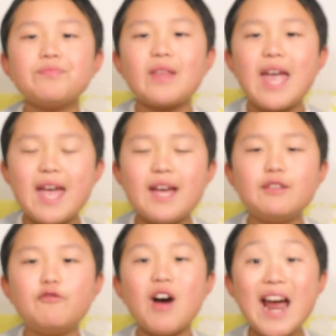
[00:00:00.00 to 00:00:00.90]

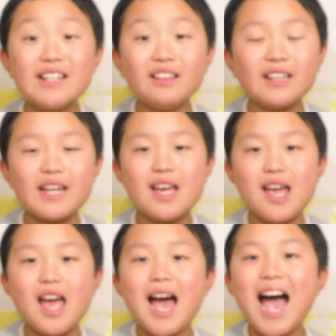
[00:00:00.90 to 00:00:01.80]
And finally,
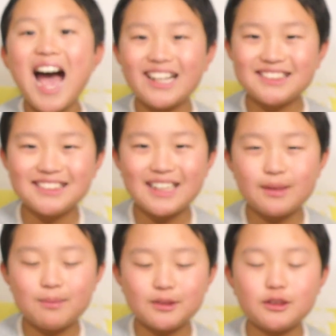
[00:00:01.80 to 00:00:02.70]
how does it like
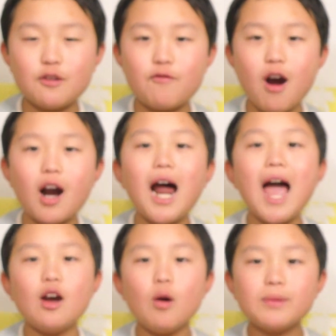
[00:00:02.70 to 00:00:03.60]
the book so far?
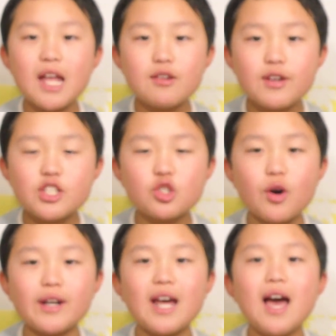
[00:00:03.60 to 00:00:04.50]
I hope that you
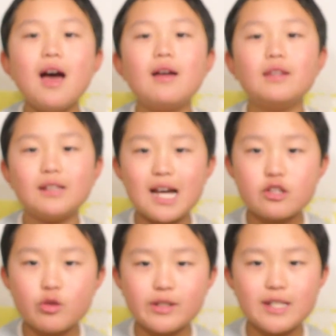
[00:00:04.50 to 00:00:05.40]
enjoyed The
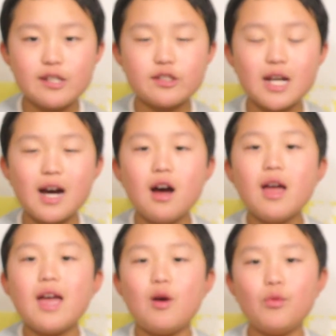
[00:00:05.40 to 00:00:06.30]
Last Cuentista.
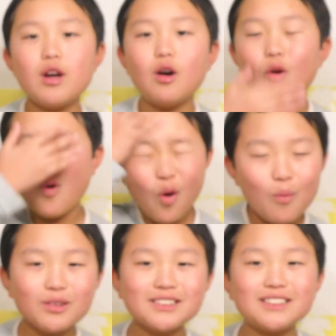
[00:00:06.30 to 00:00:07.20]
We are
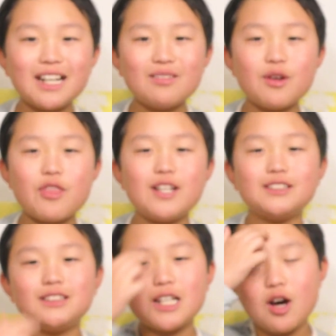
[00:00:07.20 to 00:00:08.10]
almost done with it,
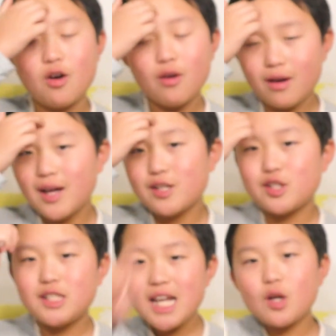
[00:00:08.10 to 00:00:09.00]
so
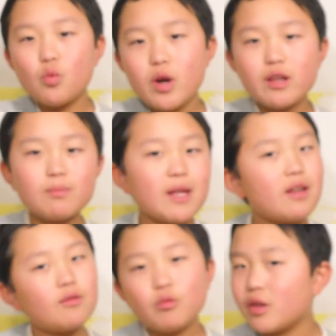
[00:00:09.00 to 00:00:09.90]
stick with
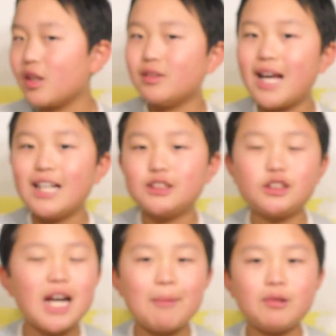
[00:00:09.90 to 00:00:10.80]
me with the last
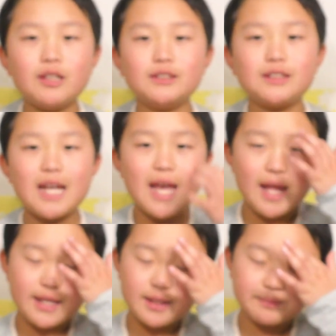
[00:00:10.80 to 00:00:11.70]
chapters
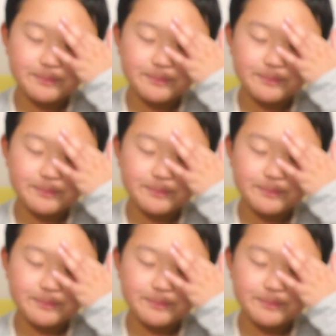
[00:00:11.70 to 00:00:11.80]
and